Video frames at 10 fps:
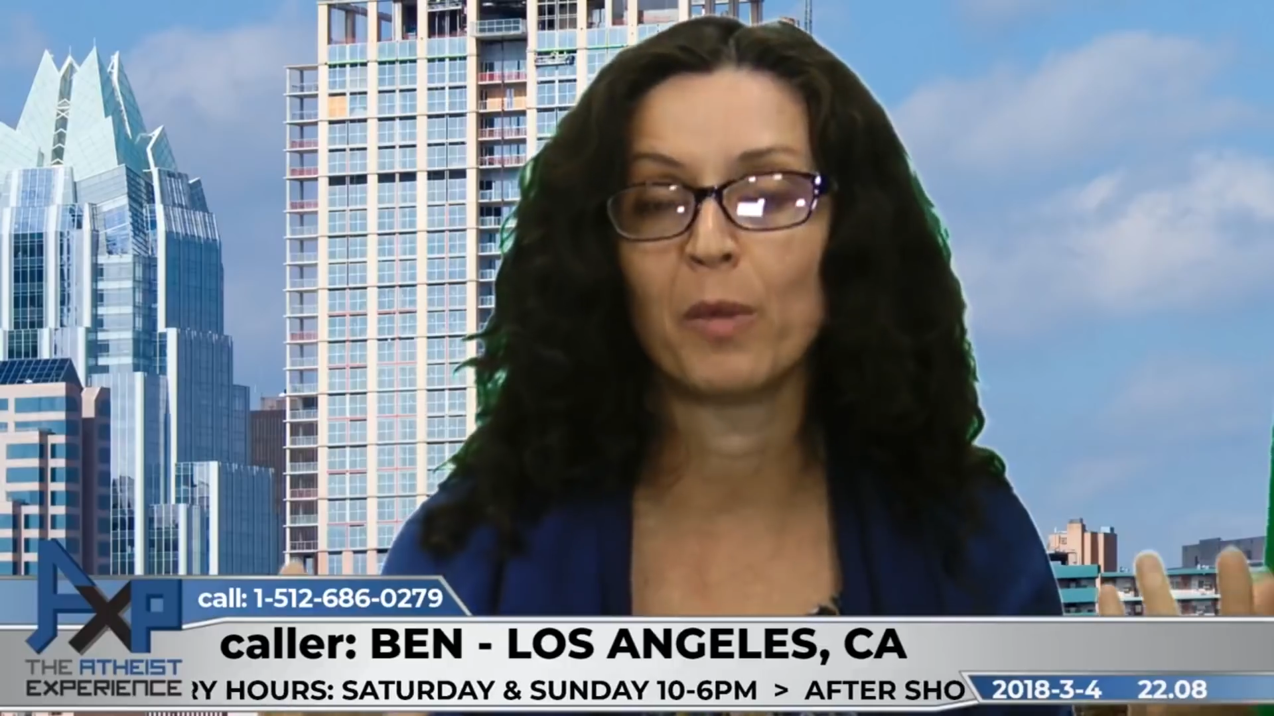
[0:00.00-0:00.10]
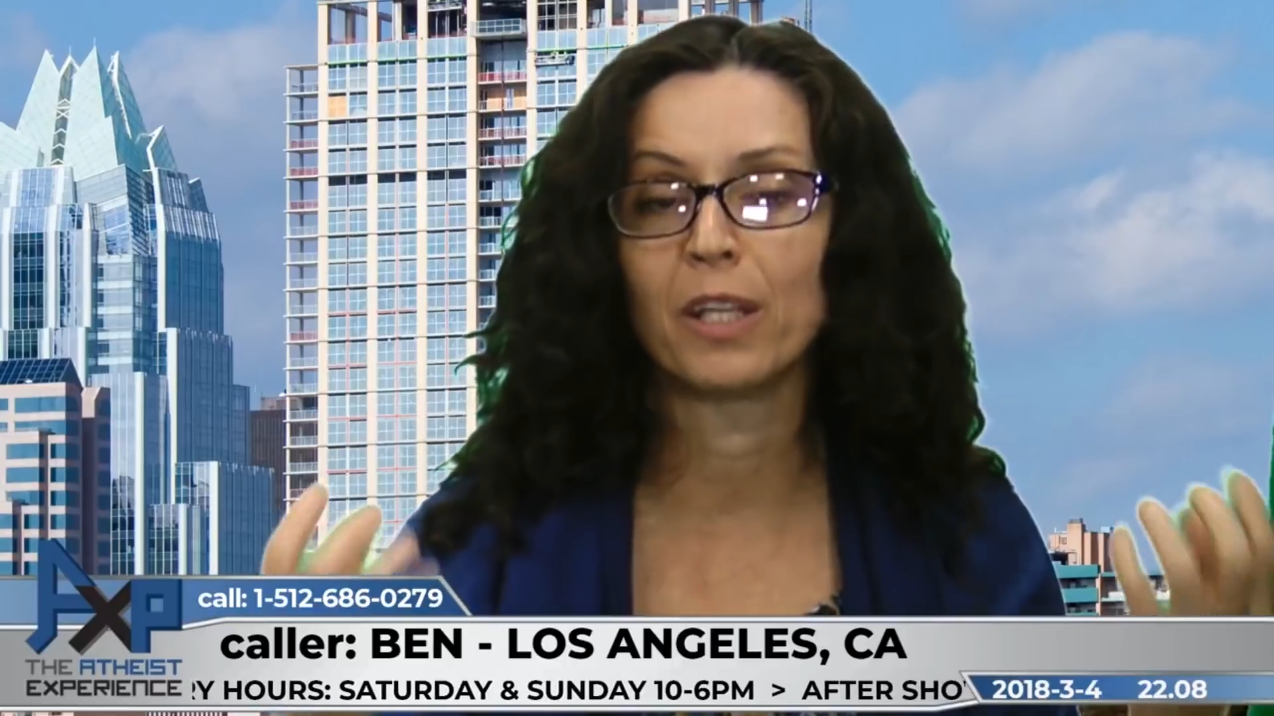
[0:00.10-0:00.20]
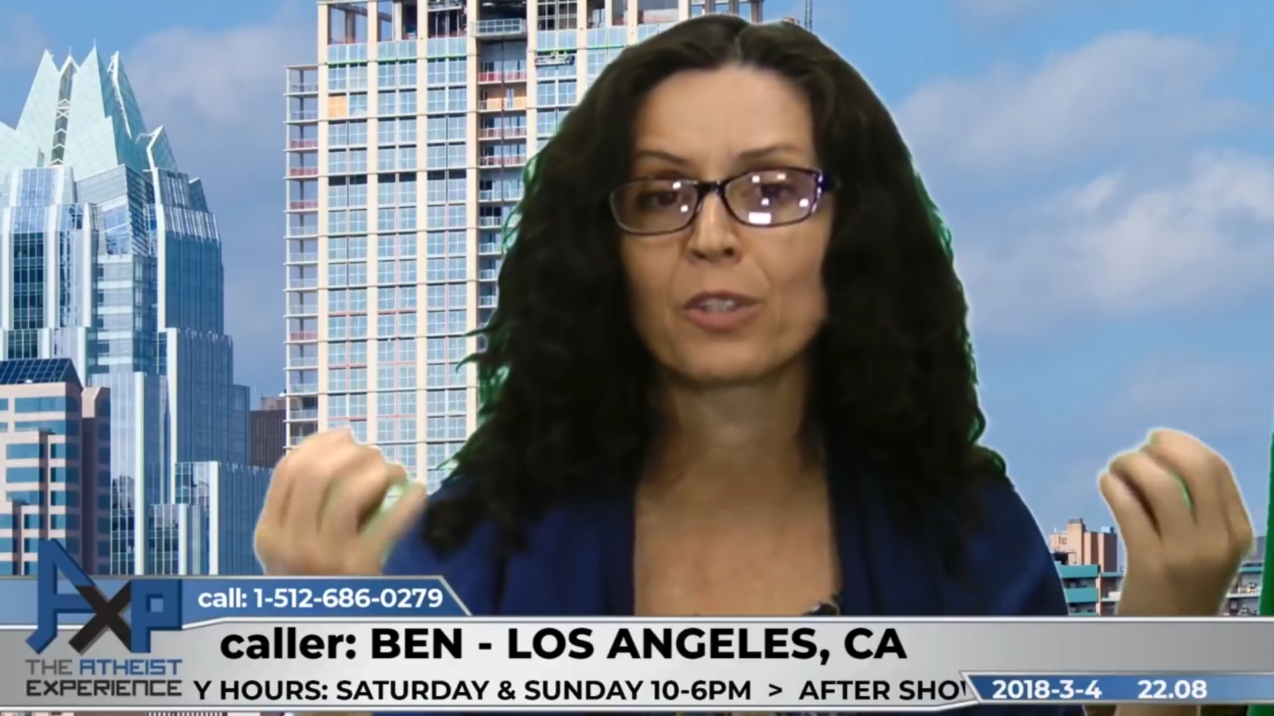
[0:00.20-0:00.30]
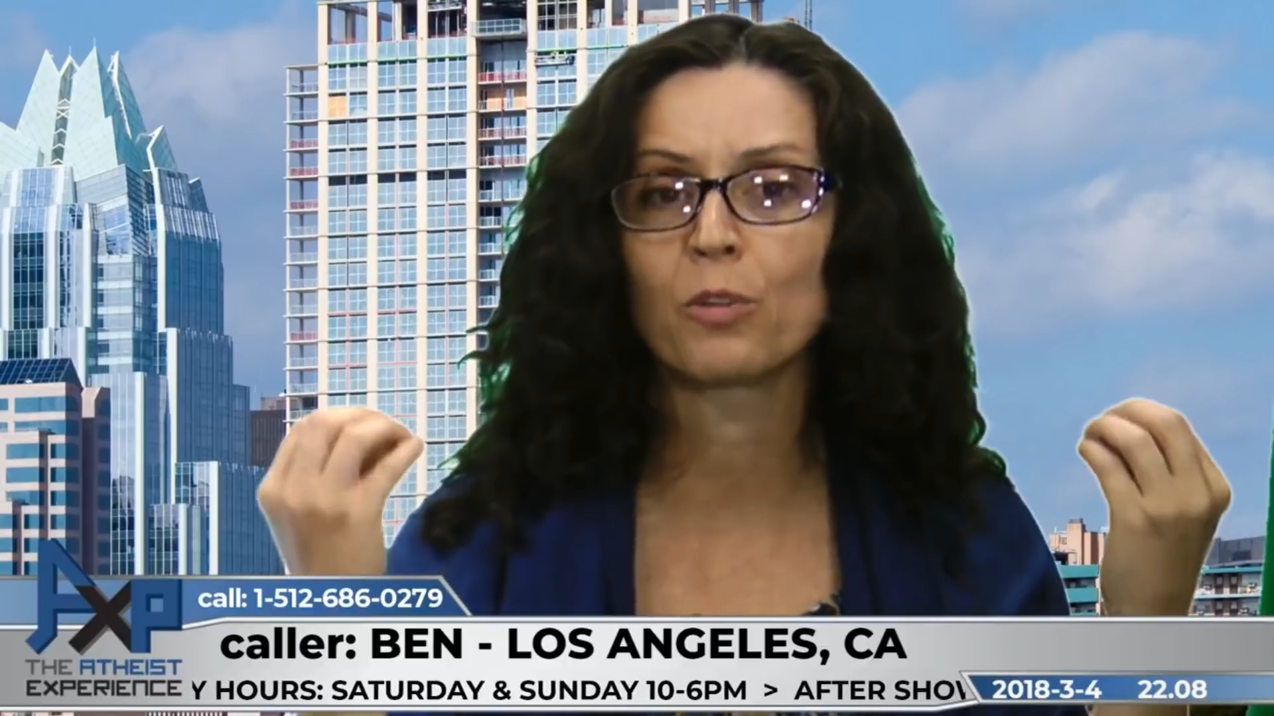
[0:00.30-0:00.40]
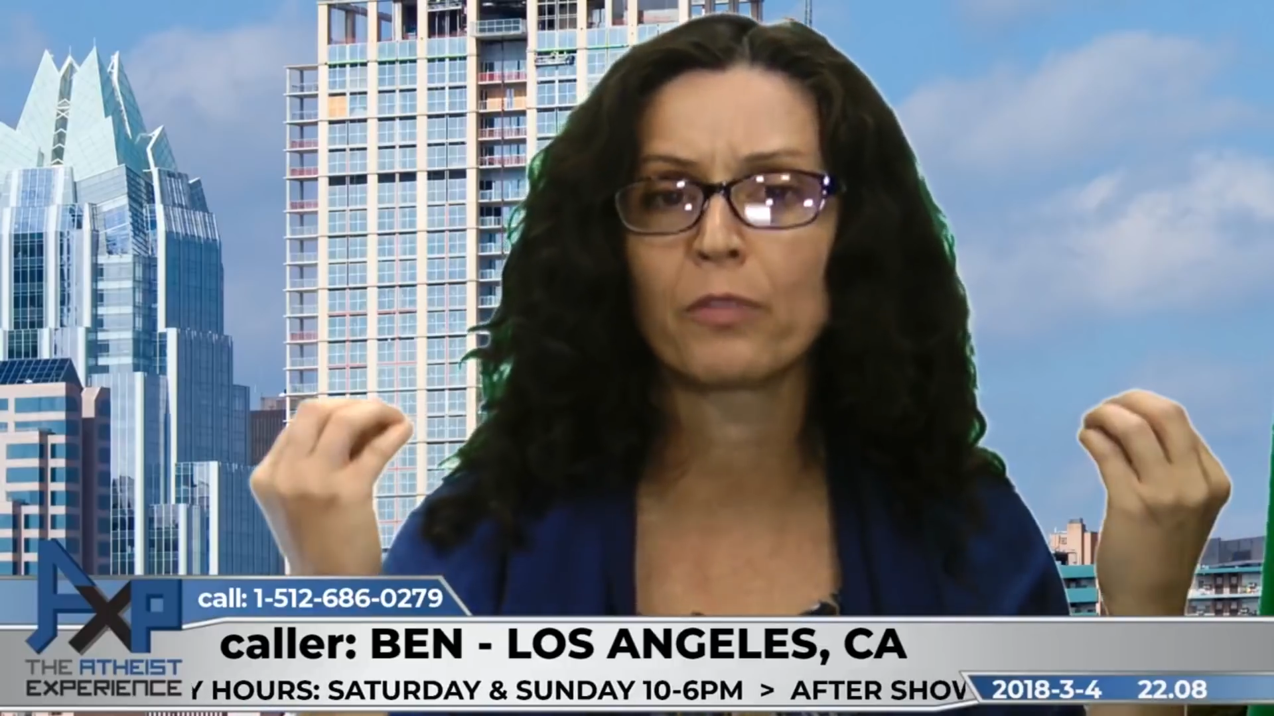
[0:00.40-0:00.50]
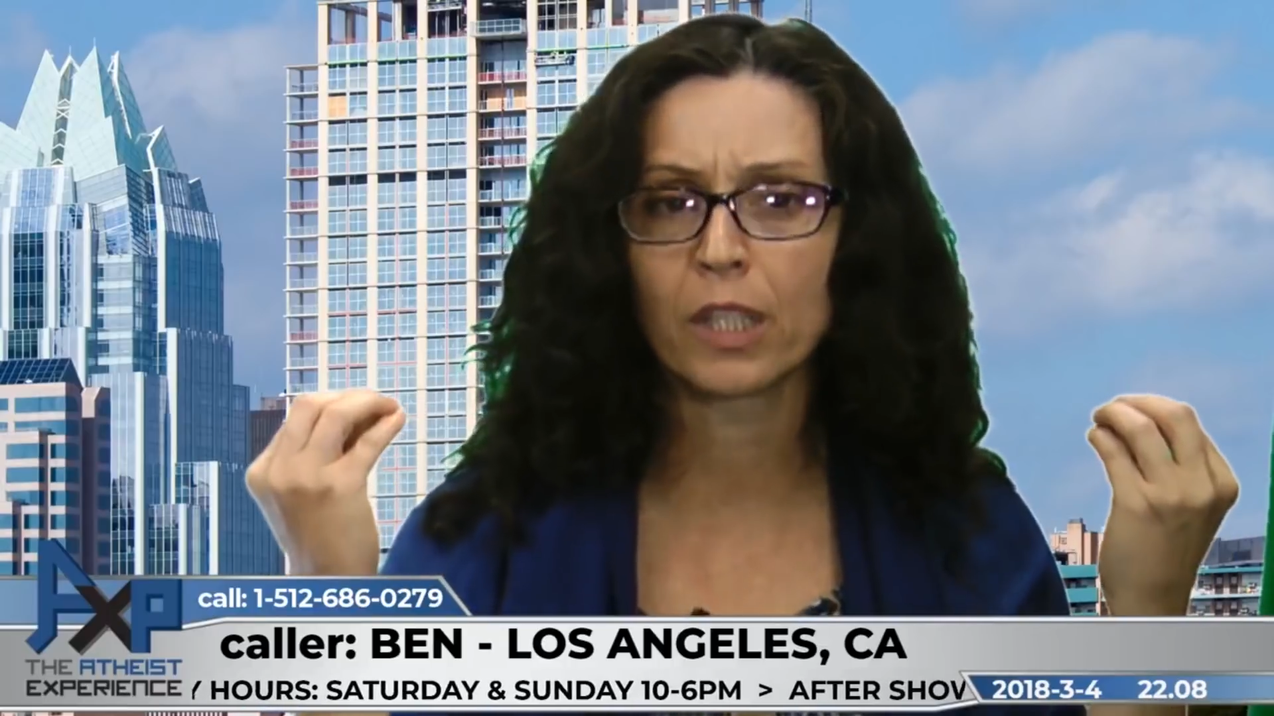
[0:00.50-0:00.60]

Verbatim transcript: And it's sort of